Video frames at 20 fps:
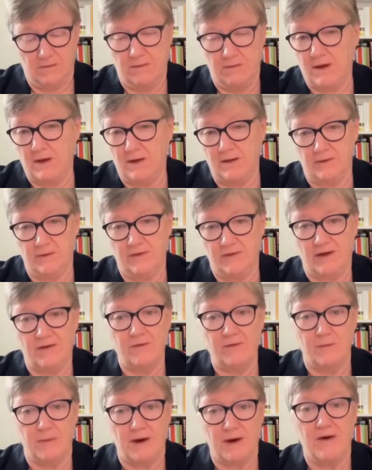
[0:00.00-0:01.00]
several
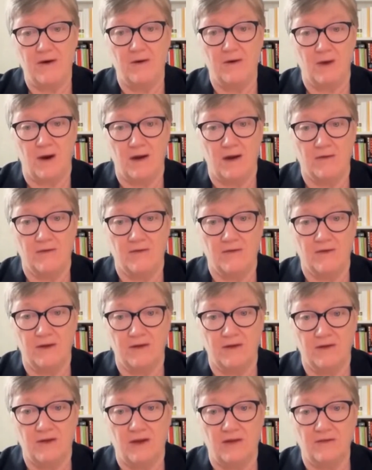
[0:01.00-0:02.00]
paragraphs in
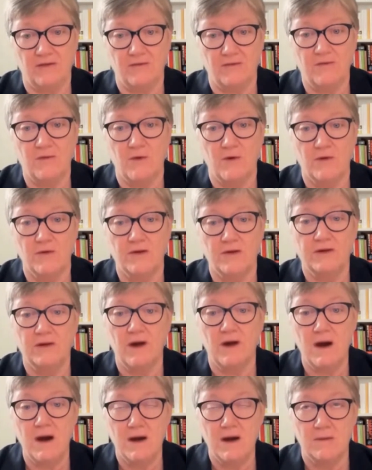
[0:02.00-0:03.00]
section 4 that
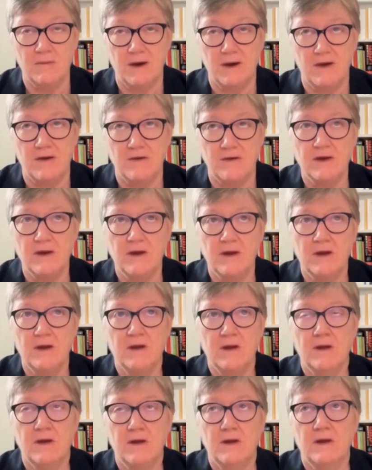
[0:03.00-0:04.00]
talk about
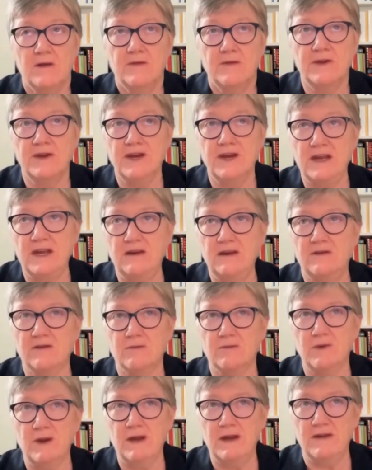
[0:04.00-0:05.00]
the need to
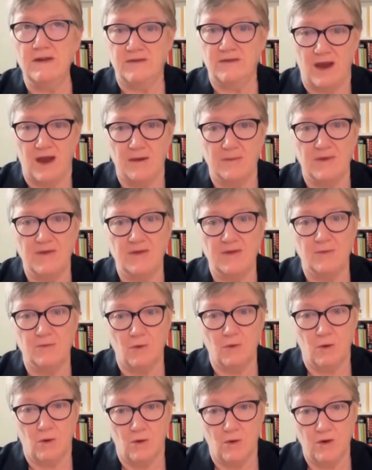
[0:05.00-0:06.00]
re-examine the
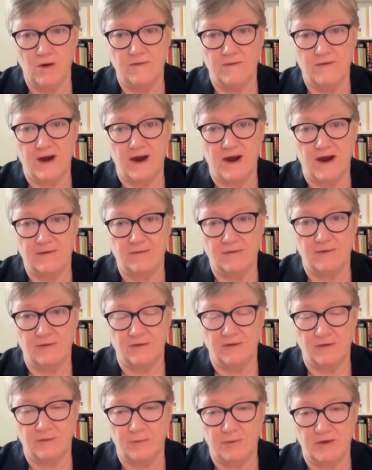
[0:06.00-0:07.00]
role of conferences
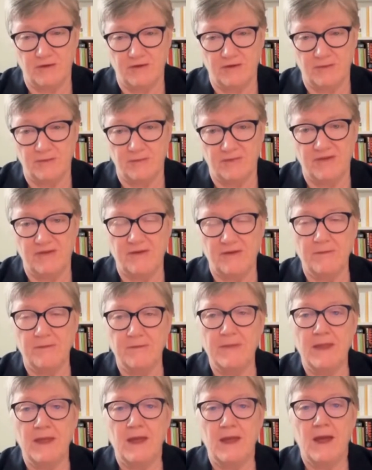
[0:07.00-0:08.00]
of bishops
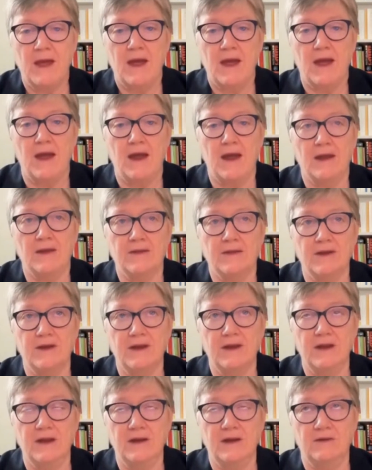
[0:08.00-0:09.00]
and the
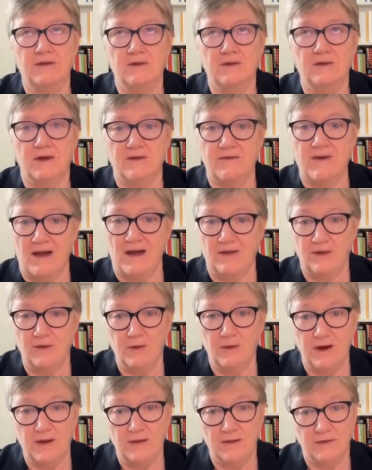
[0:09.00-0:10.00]
need to
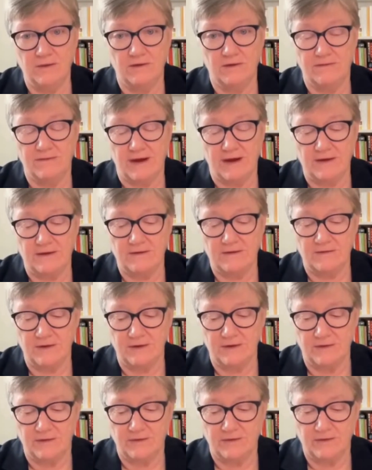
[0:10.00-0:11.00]
evaluate their
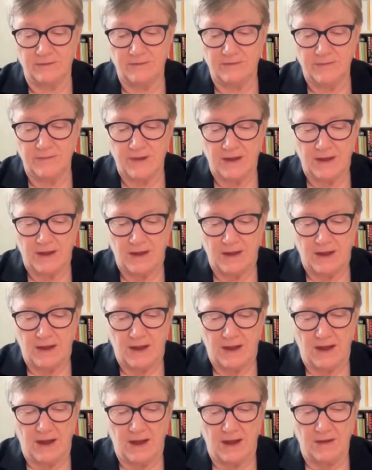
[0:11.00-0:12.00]
effectiveness.
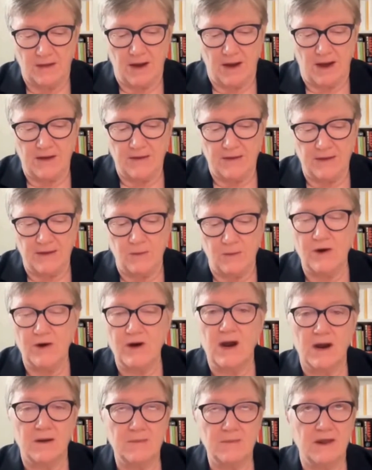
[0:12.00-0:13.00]
I think we're
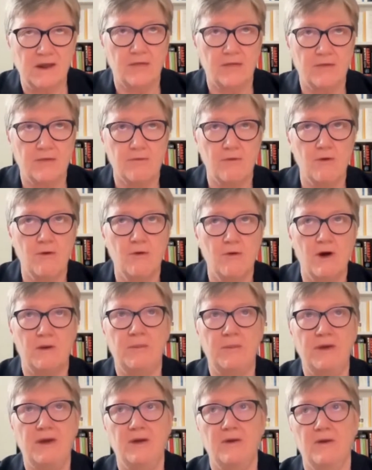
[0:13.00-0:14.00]
coming through a
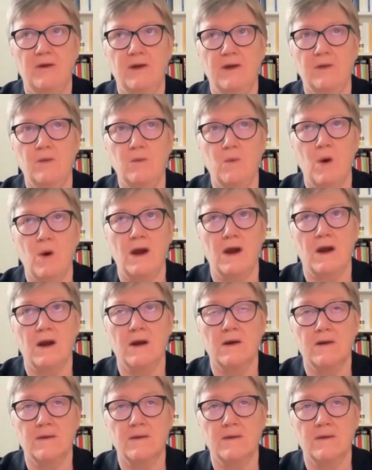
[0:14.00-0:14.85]
period where